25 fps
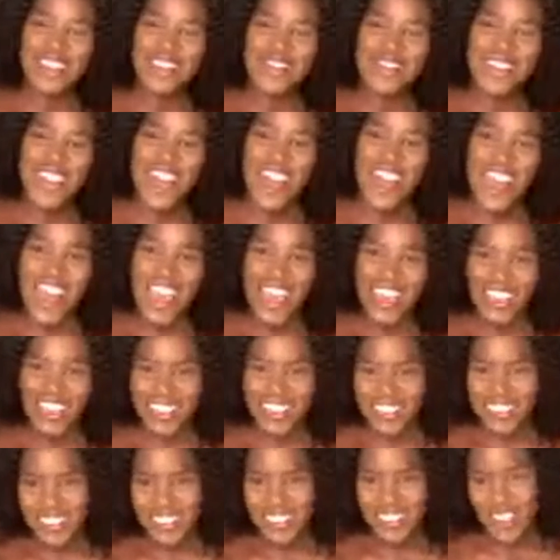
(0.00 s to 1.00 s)
My
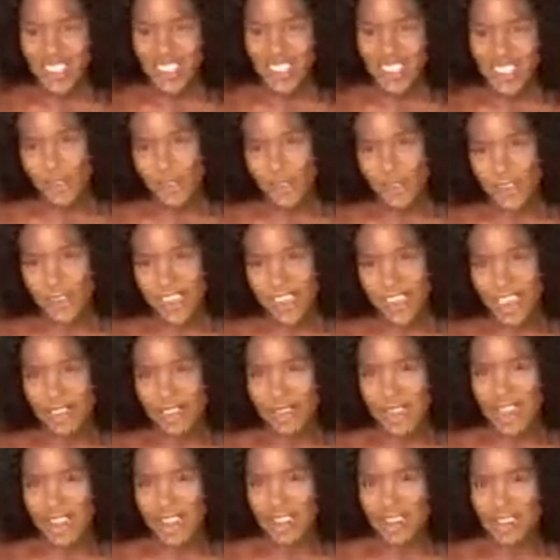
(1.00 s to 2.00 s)
dream guy is
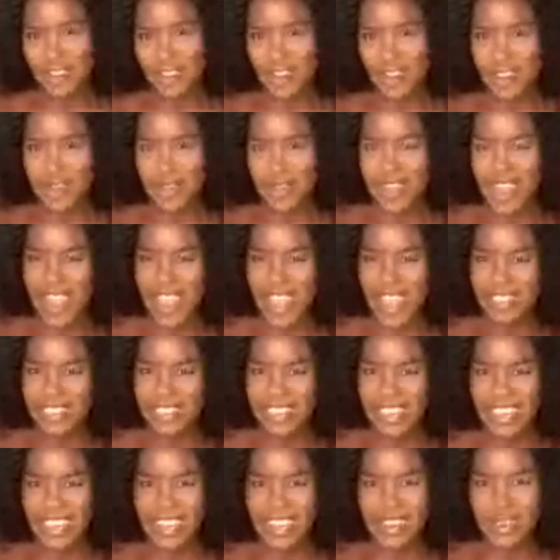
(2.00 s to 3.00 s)
confident. My dream
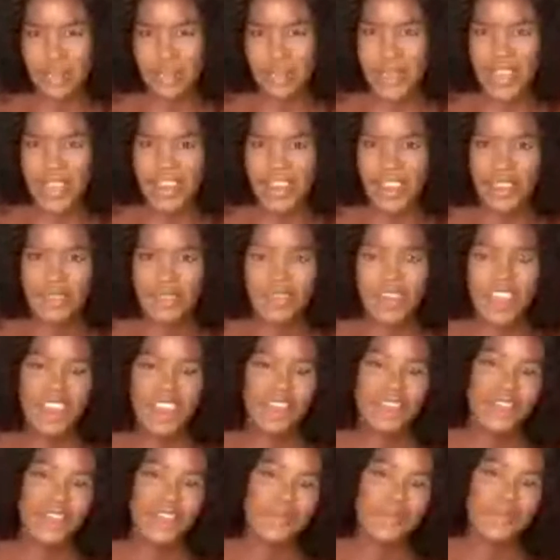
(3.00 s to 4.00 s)
guy is
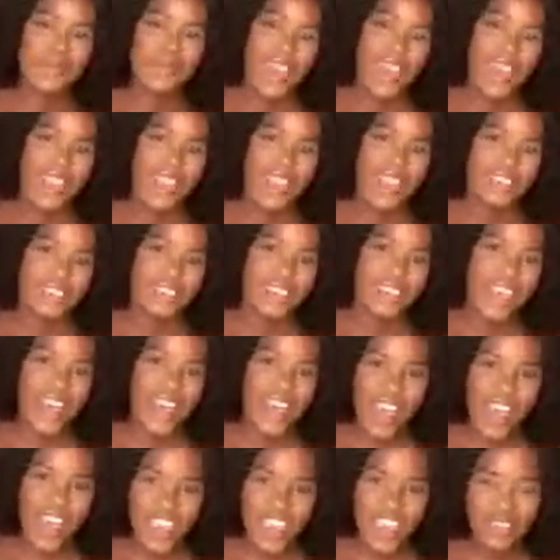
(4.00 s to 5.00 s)
independent. My dream guy is
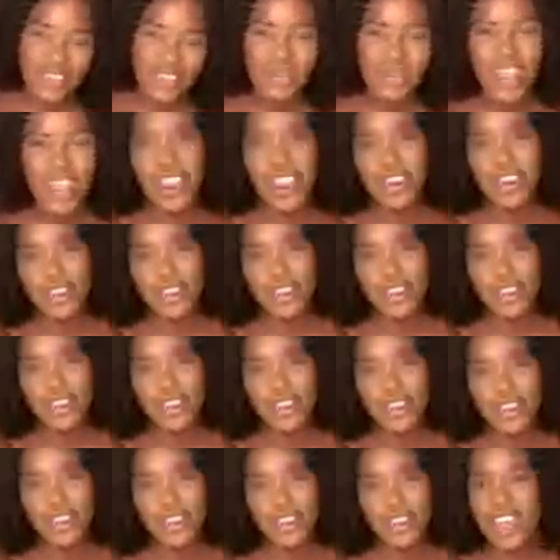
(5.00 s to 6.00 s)
kind. My
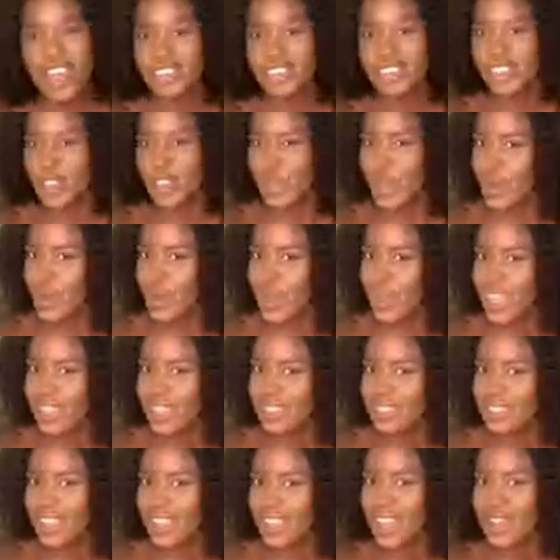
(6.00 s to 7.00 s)
dream guy is a
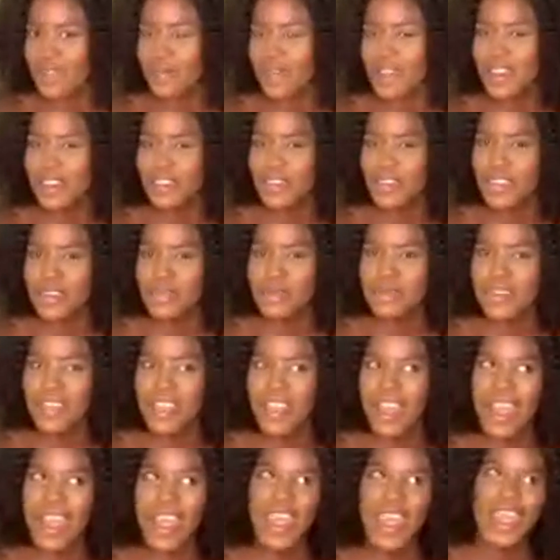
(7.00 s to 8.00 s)
go-getter. My dream
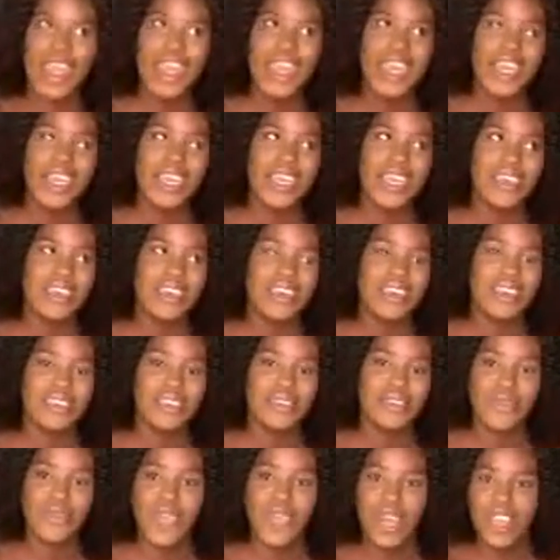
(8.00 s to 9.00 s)
guy is
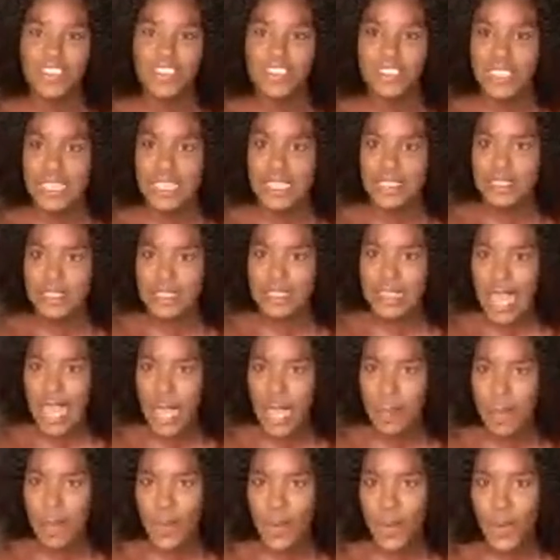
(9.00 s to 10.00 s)
financially
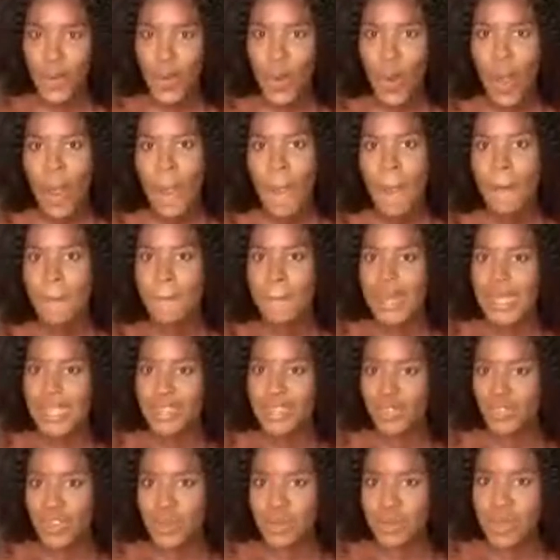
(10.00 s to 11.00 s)
stable. My
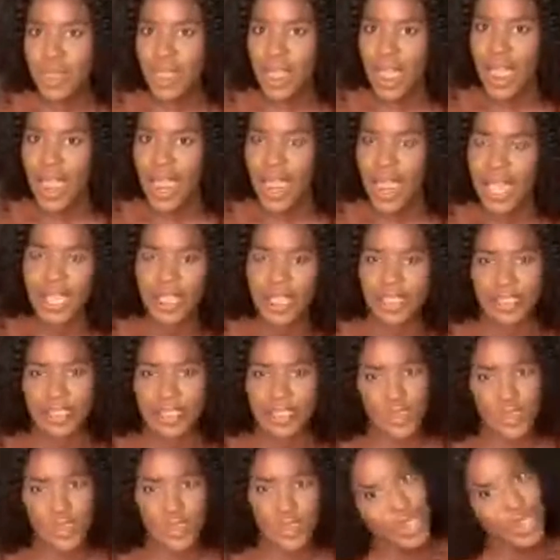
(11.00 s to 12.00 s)
dream guy is good
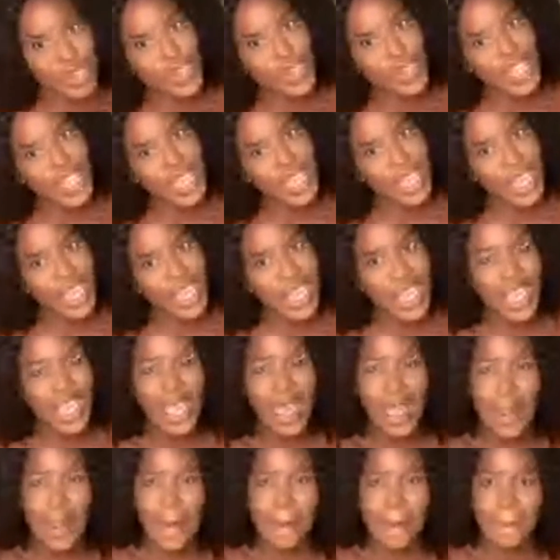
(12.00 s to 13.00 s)
looking.
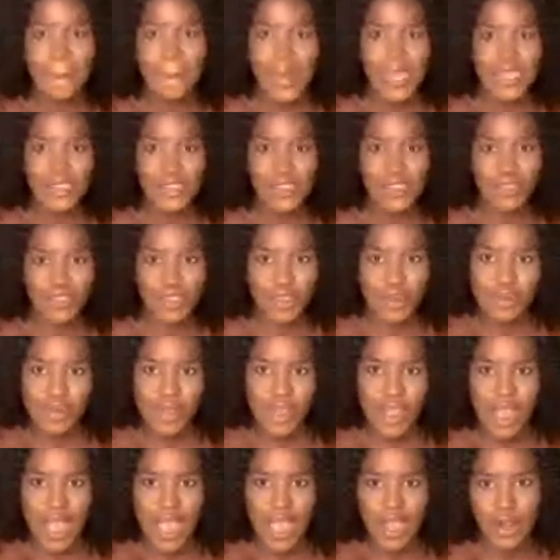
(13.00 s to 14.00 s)
My dream guy
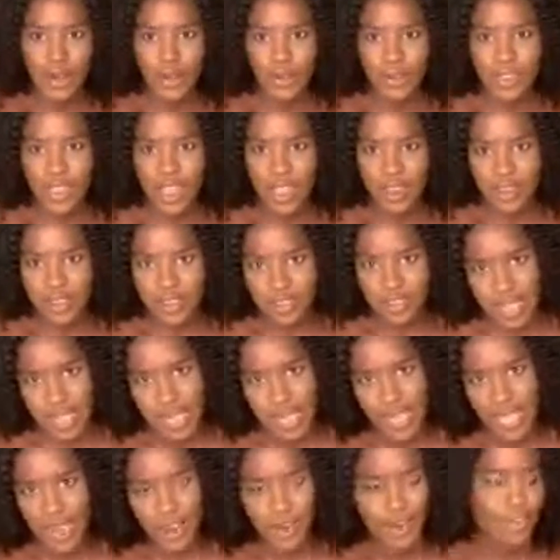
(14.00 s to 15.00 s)
knows how to take
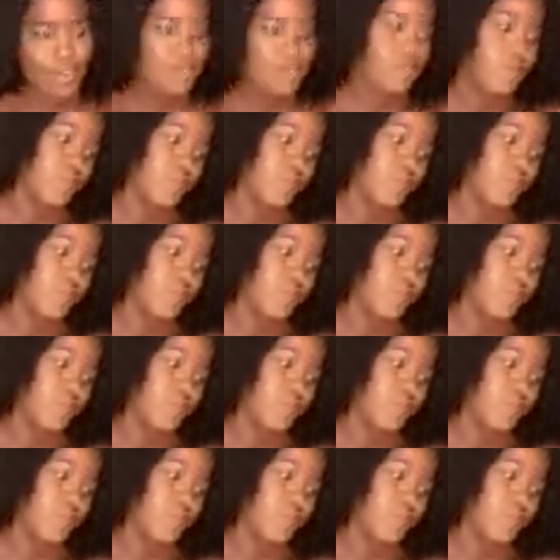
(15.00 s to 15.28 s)
care of me.